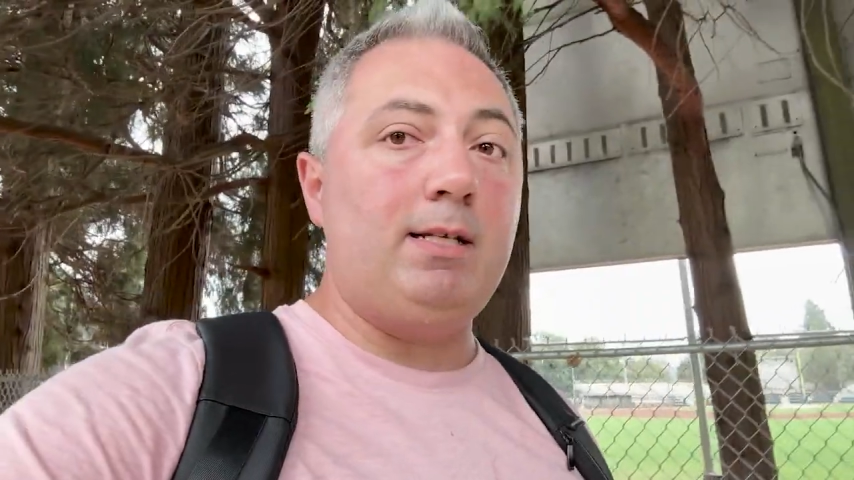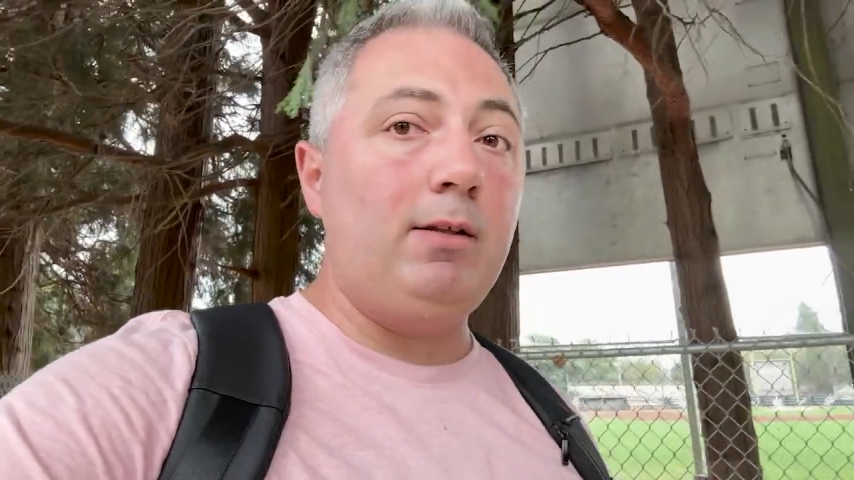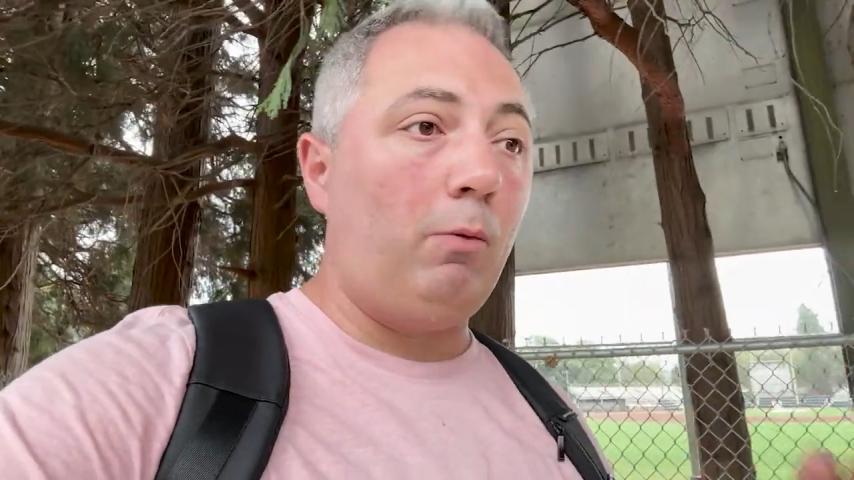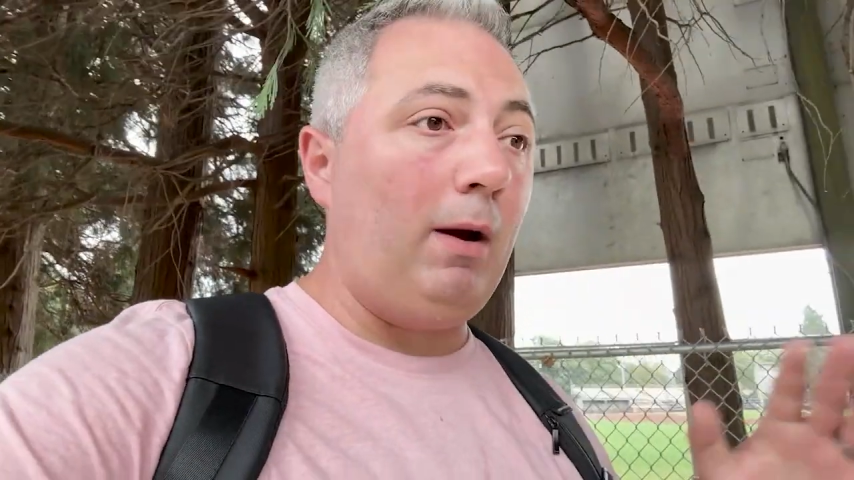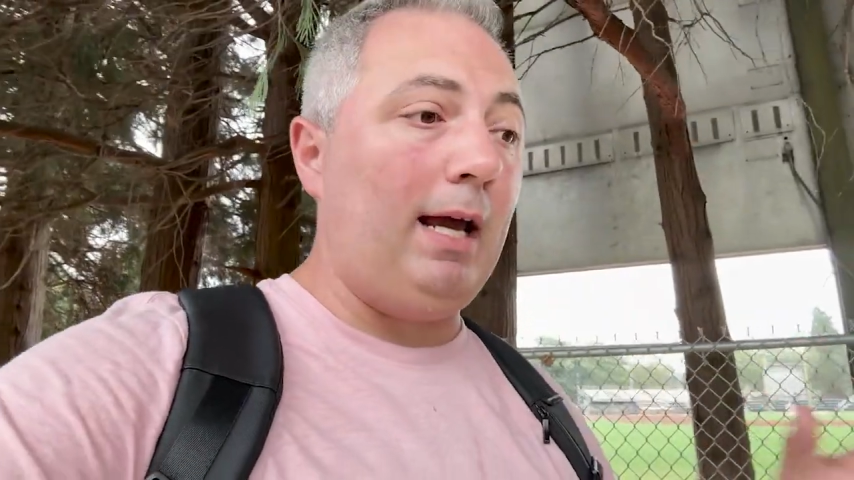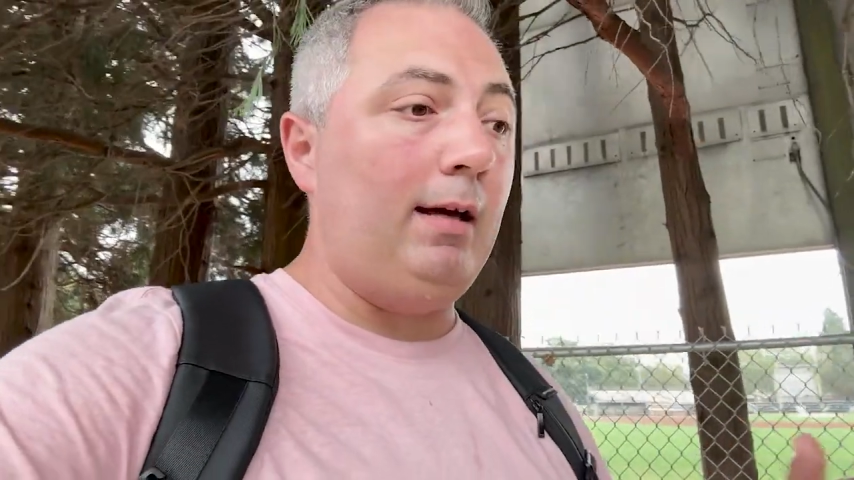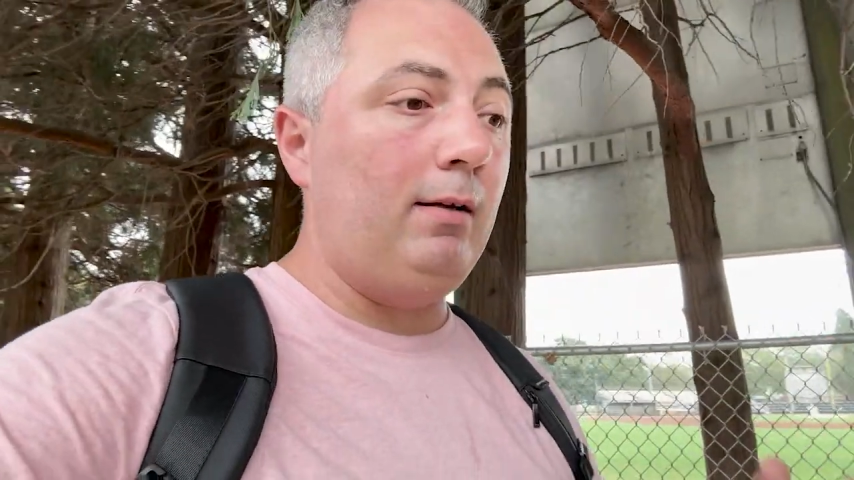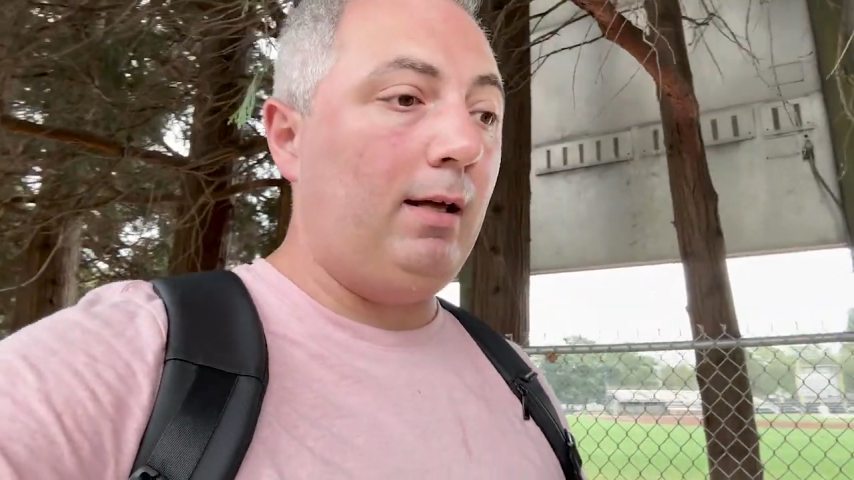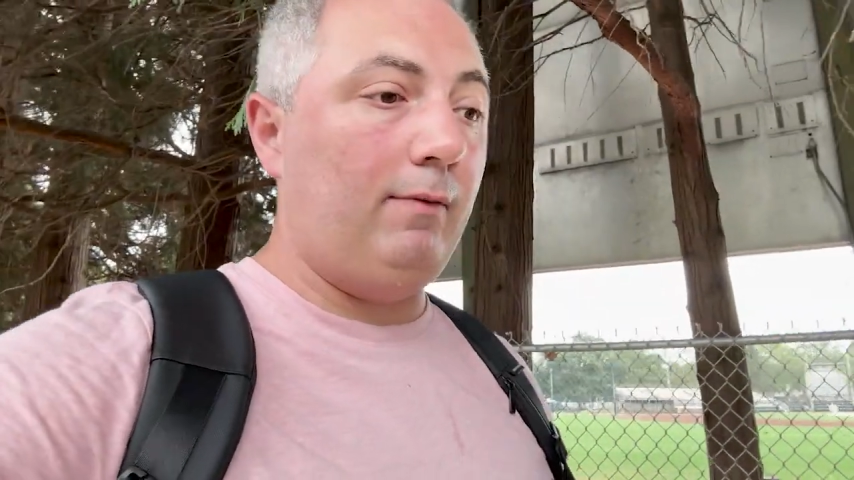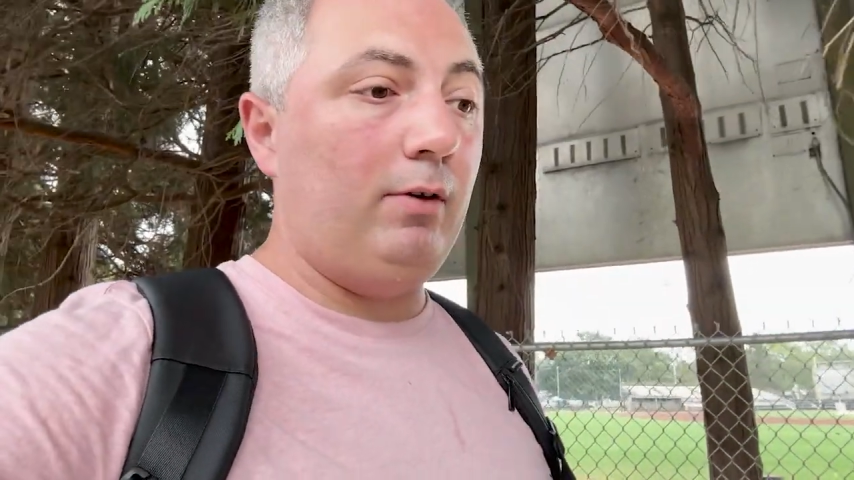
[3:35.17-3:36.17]
Either way,
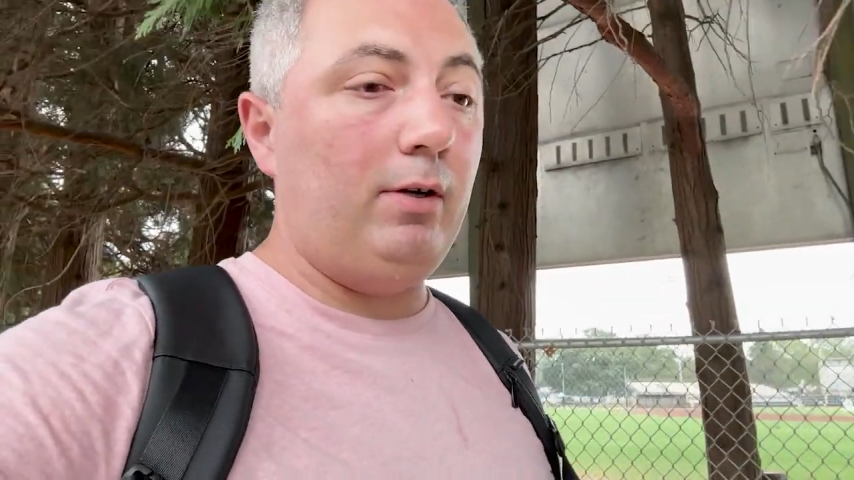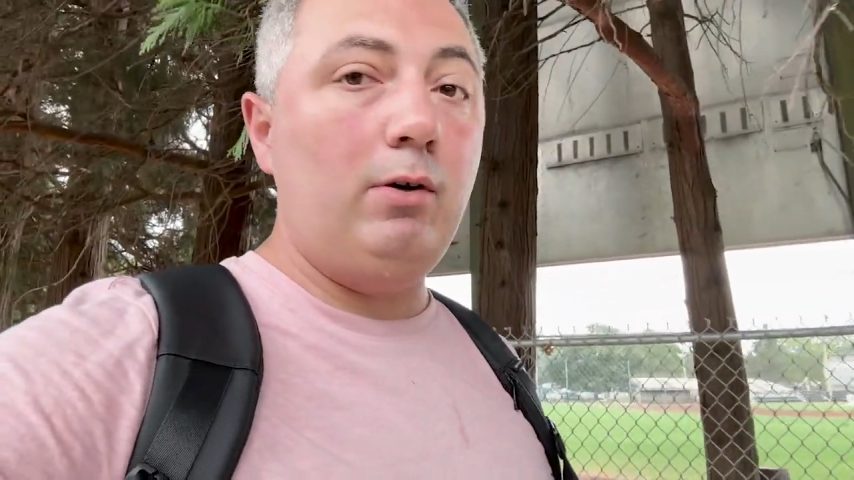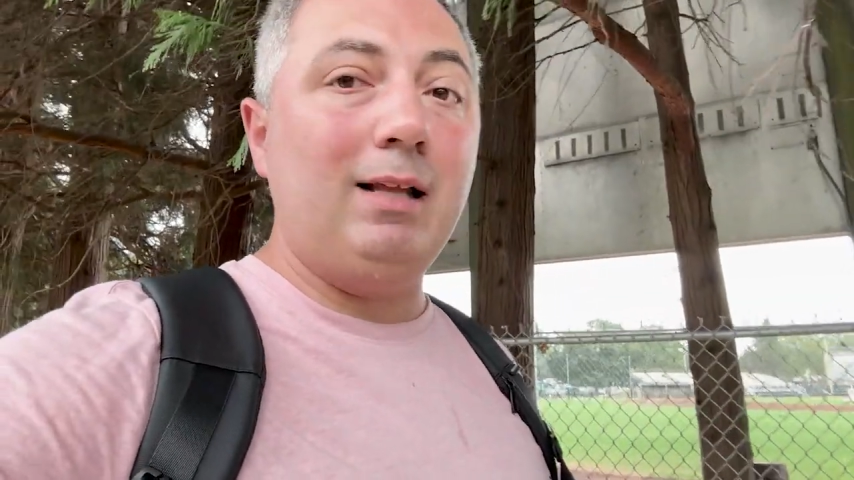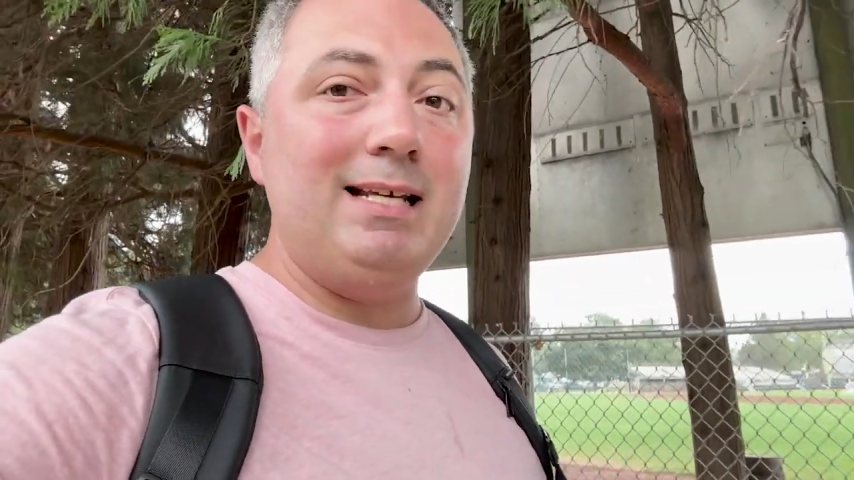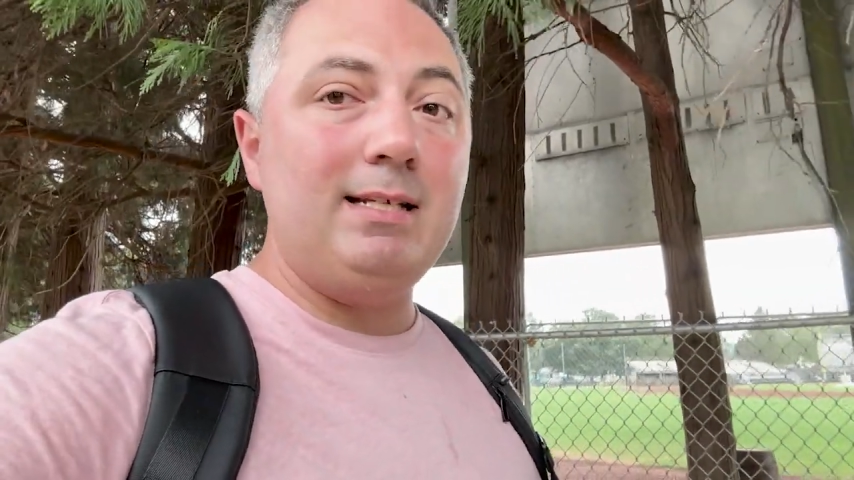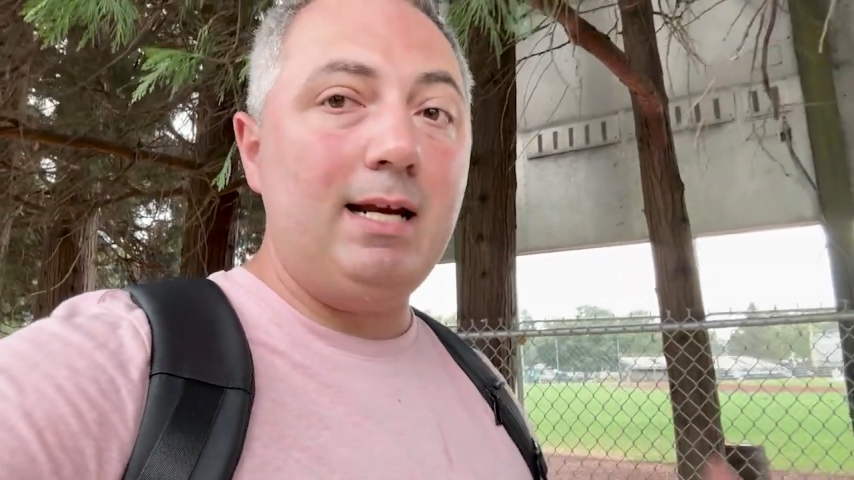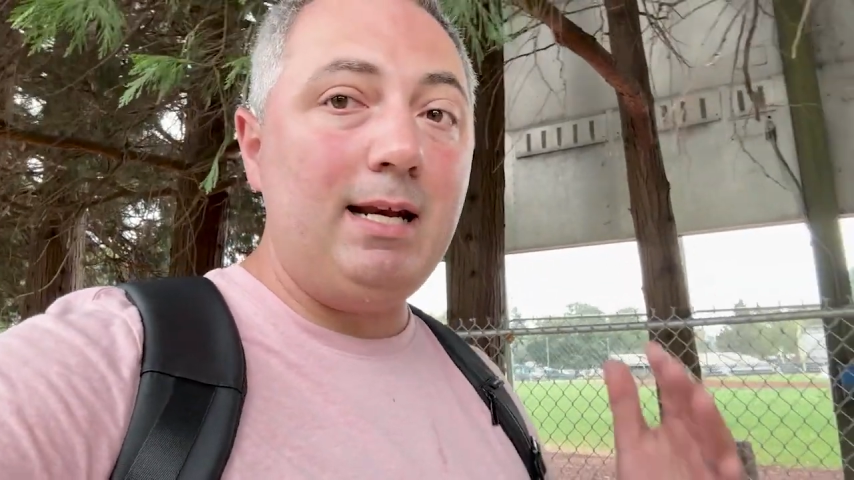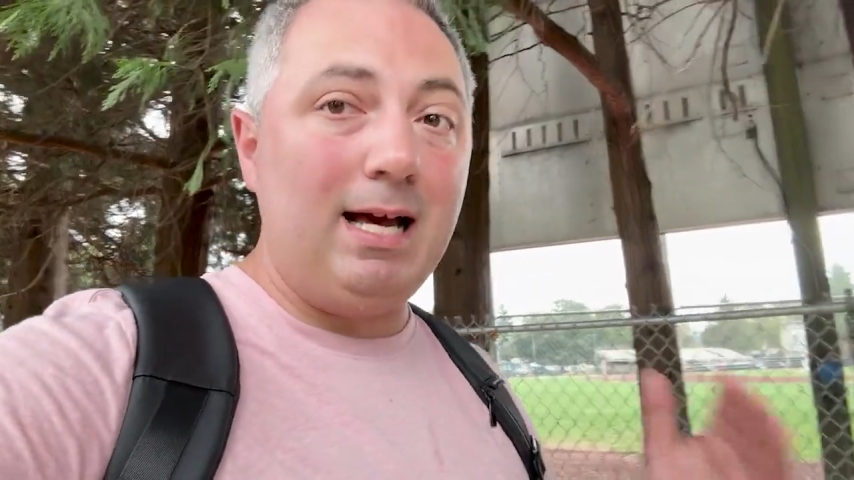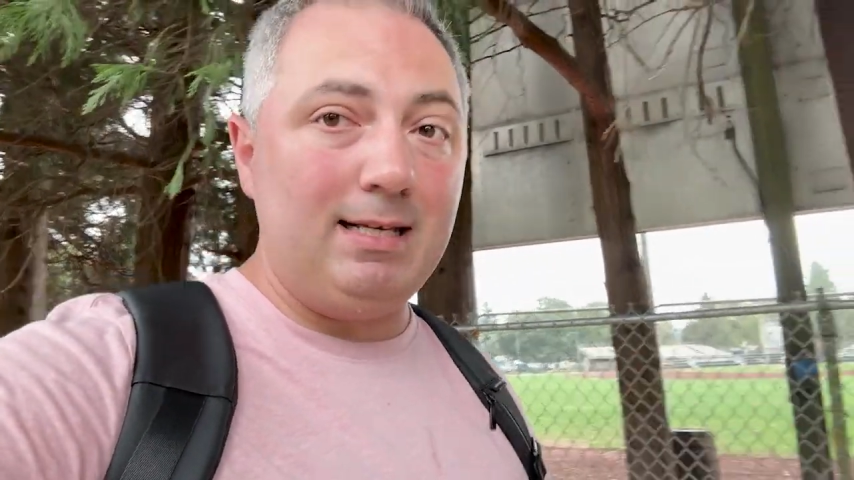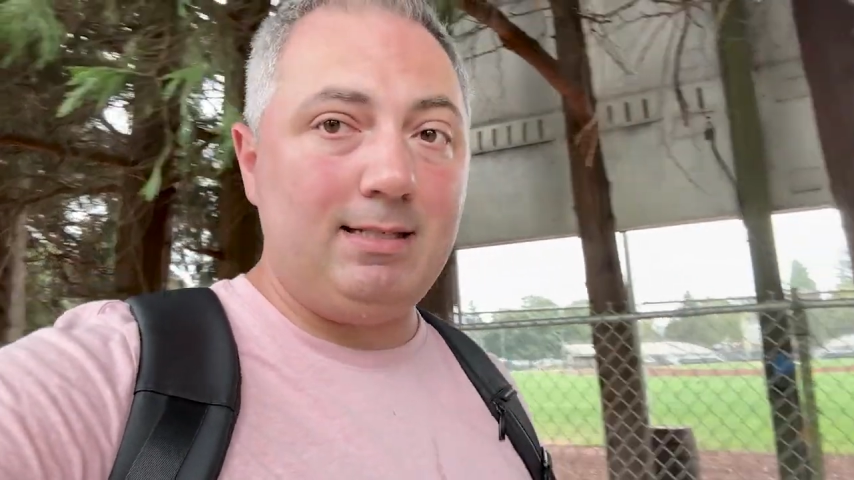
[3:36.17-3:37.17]
if you're utilizing a
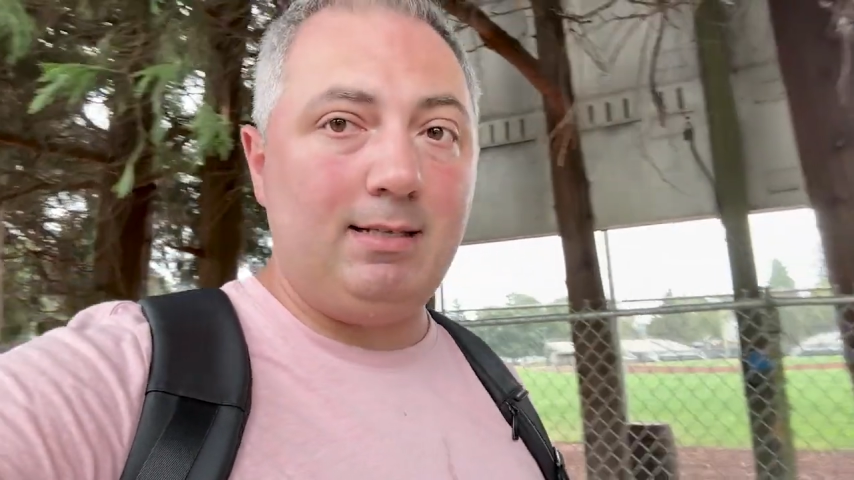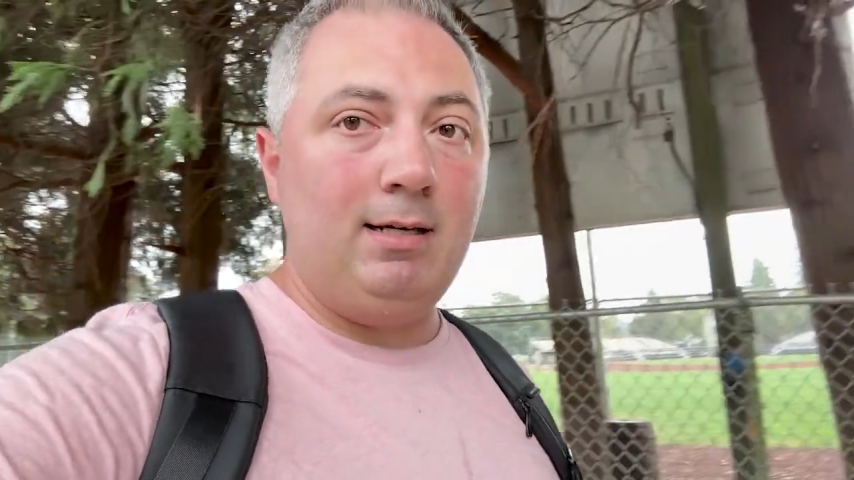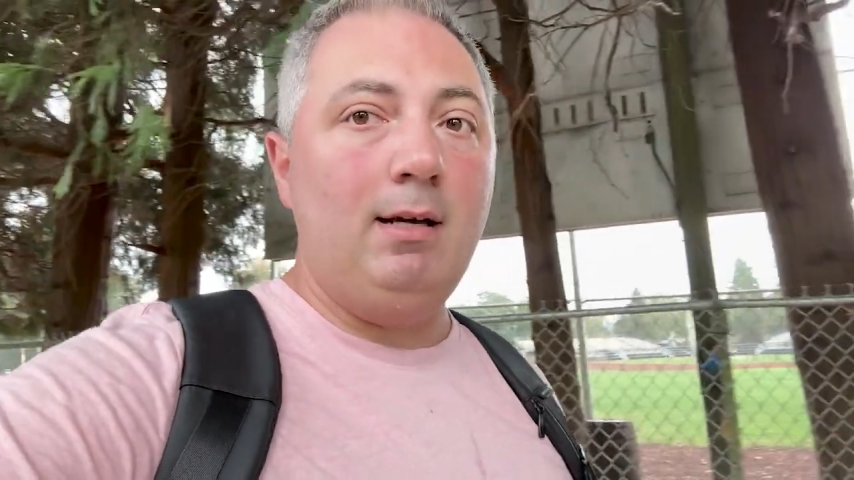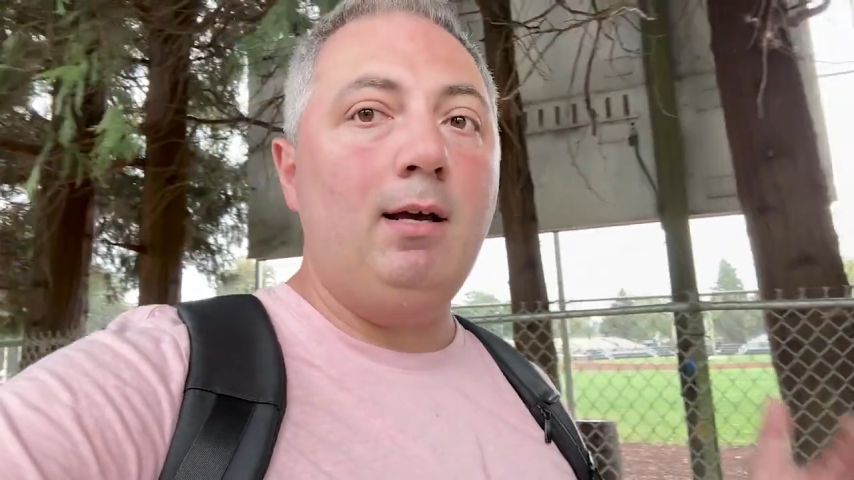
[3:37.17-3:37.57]
nest,